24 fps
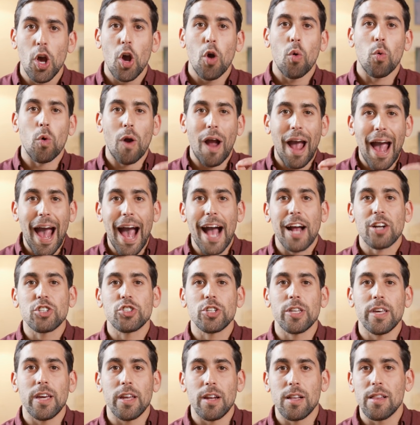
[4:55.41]
were
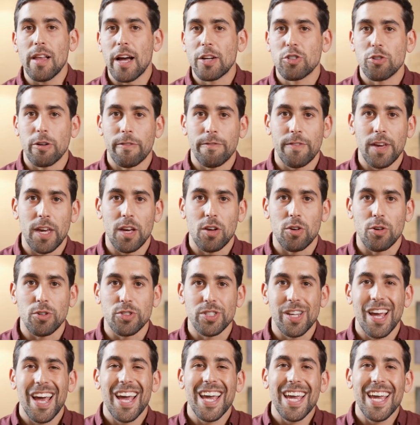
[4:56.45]
actually in electric vehicles.